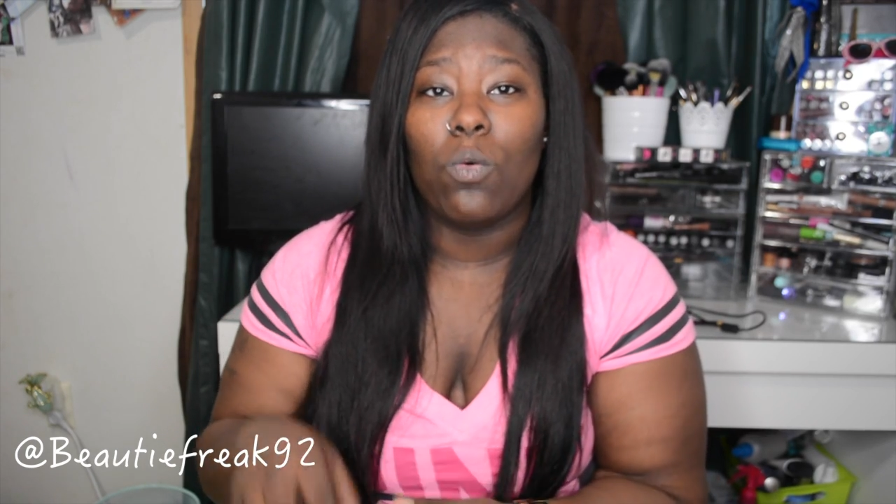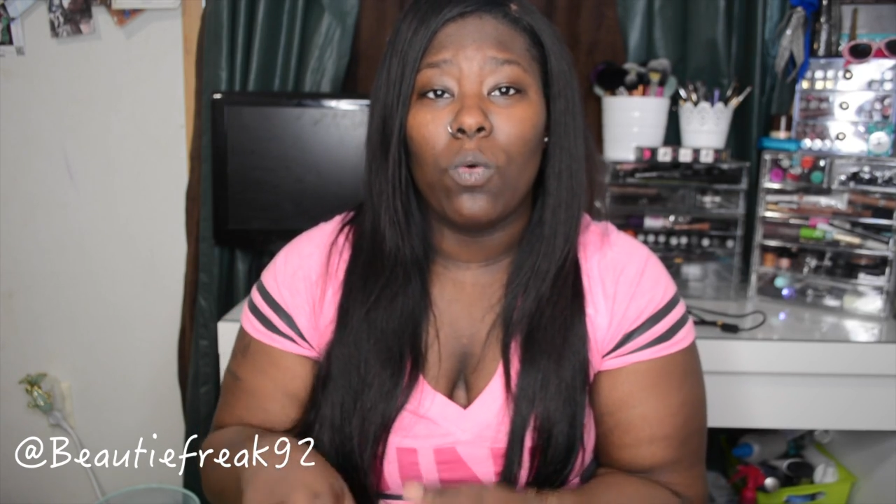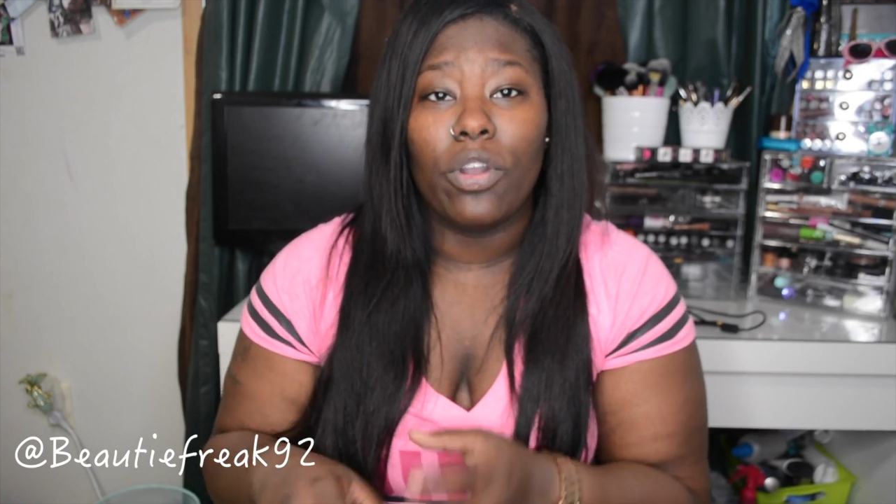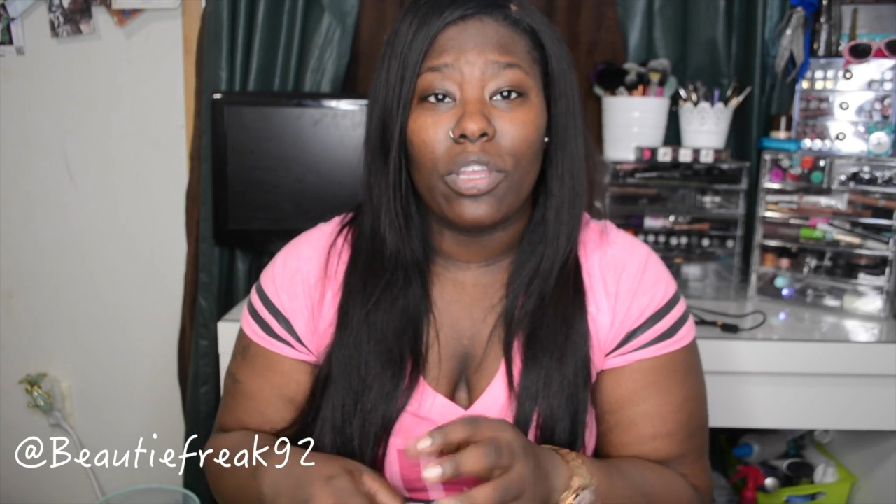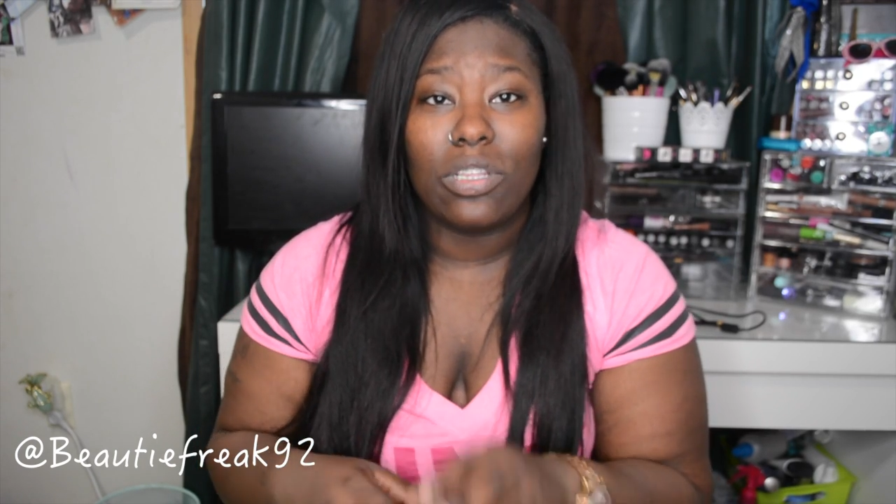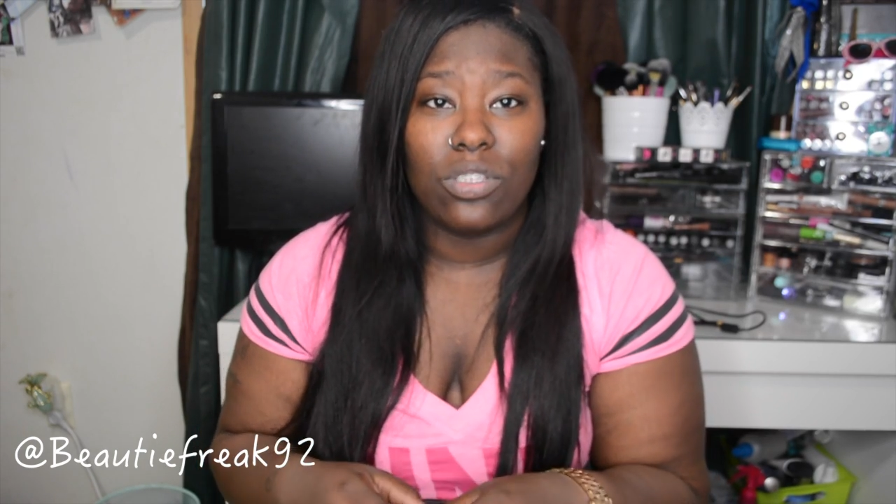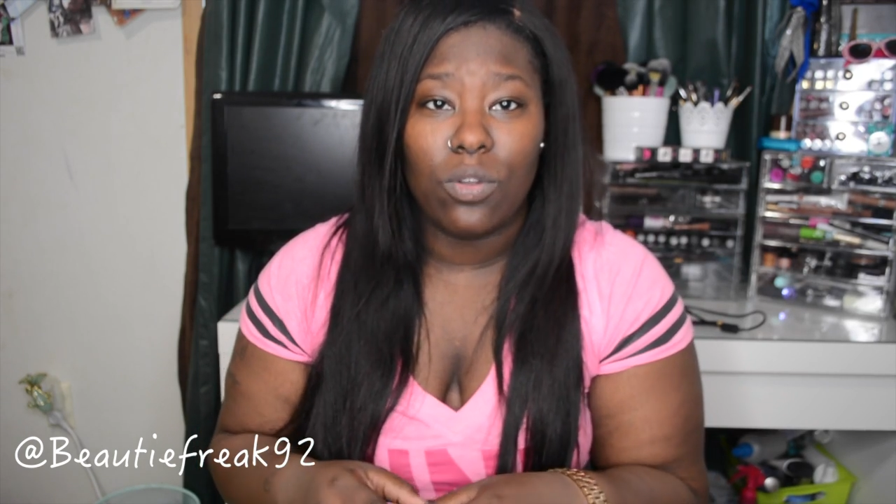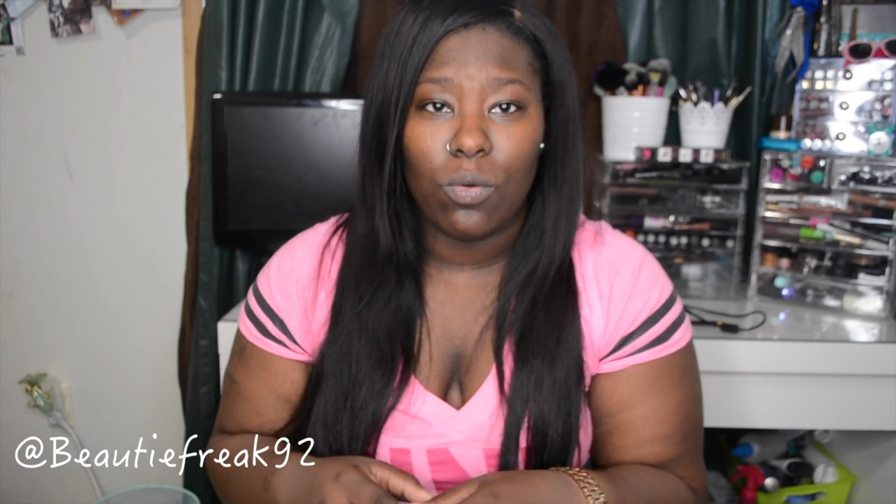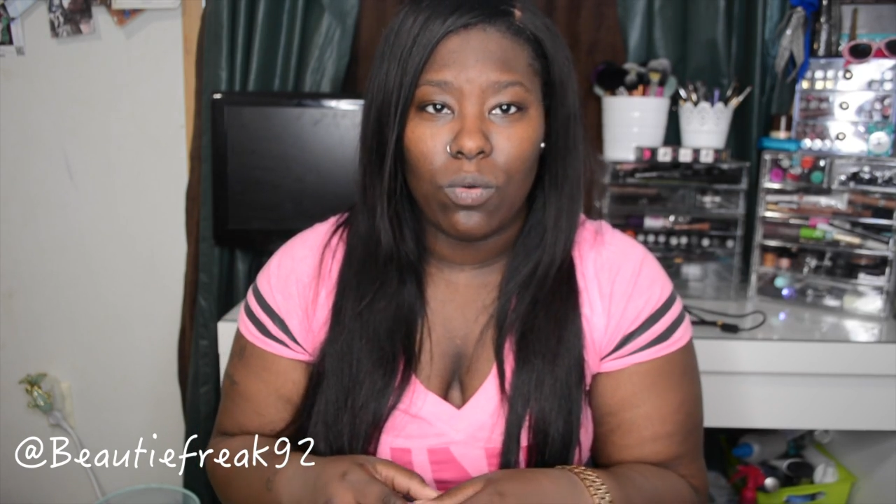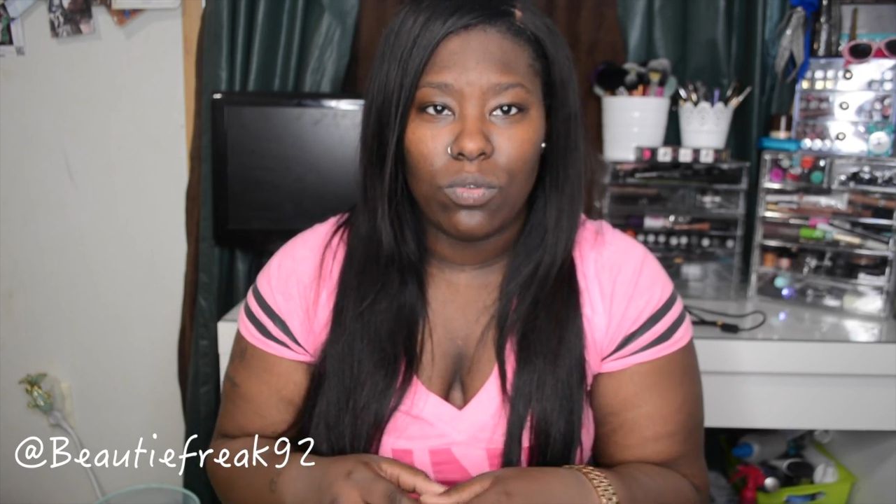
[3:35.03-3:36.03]
work and
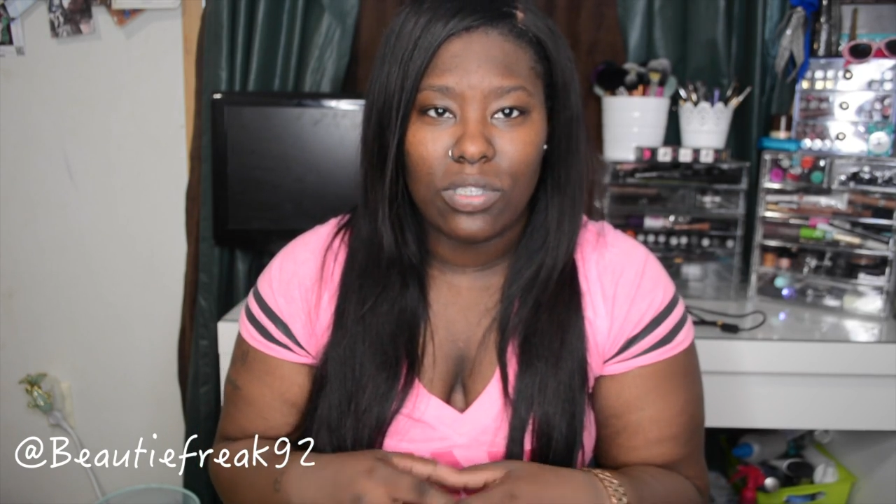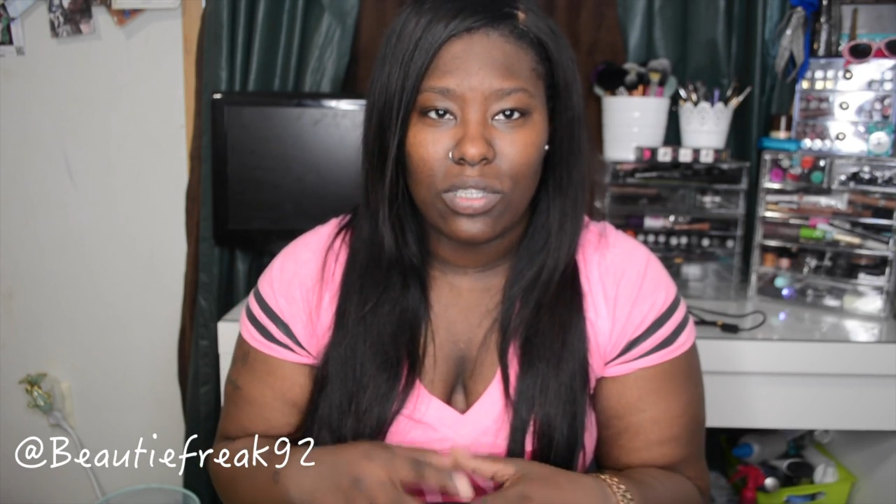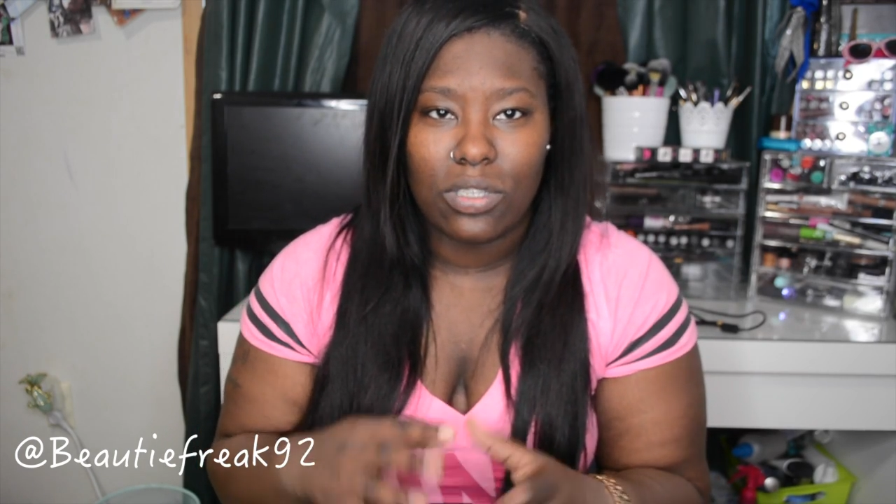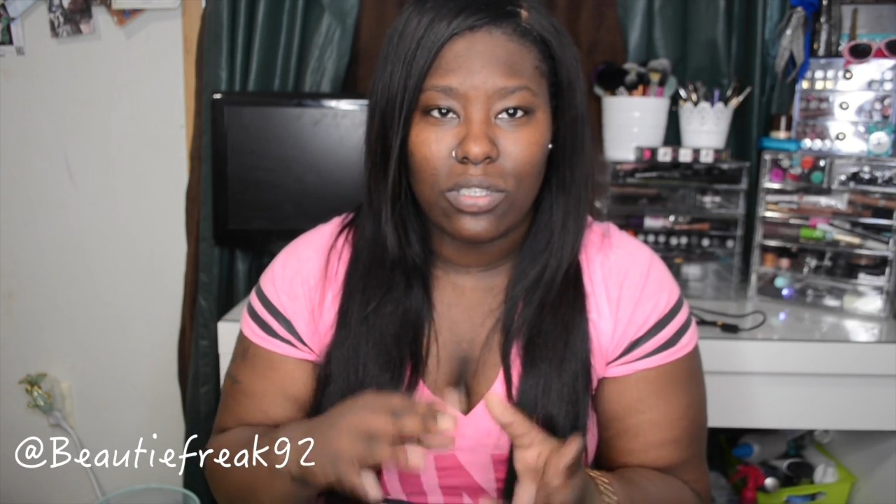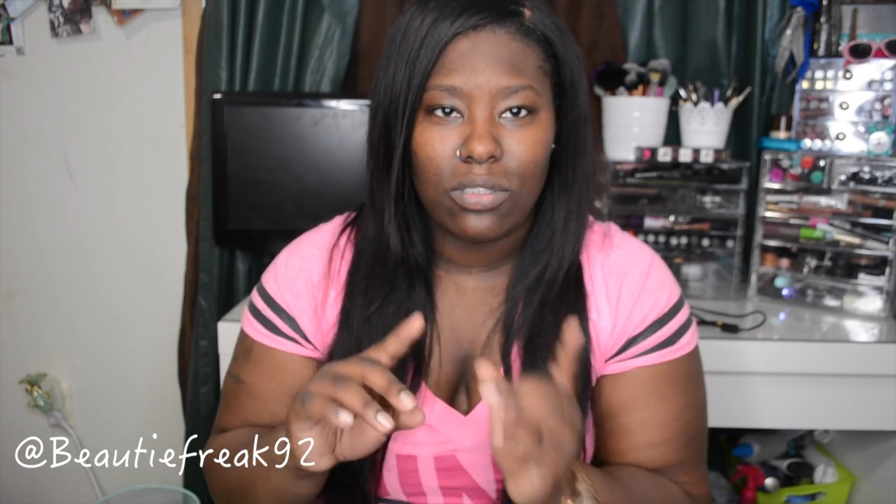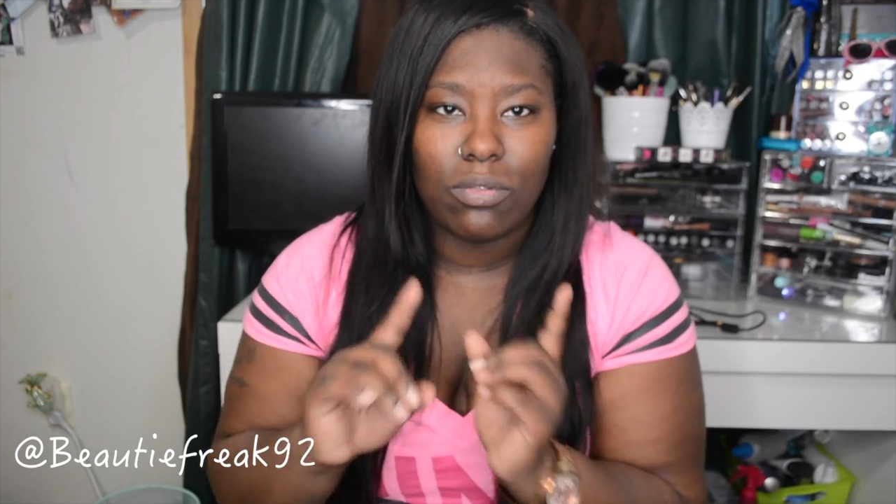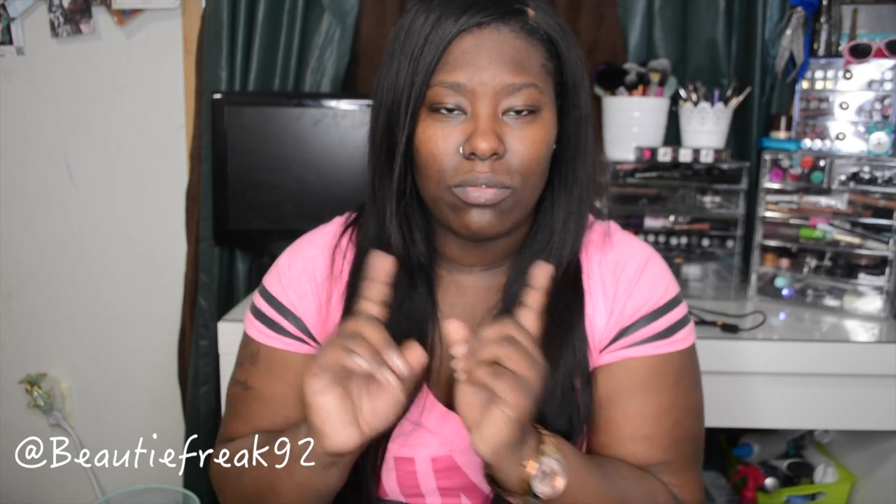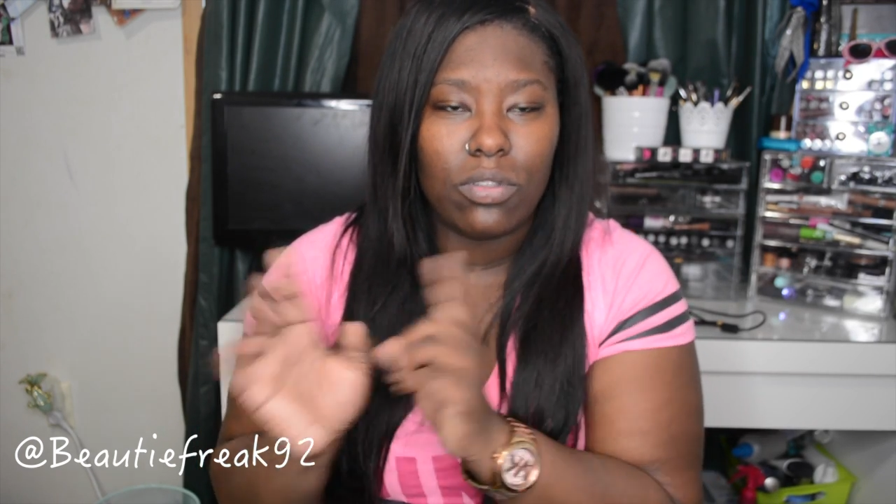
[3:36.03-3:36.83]
school since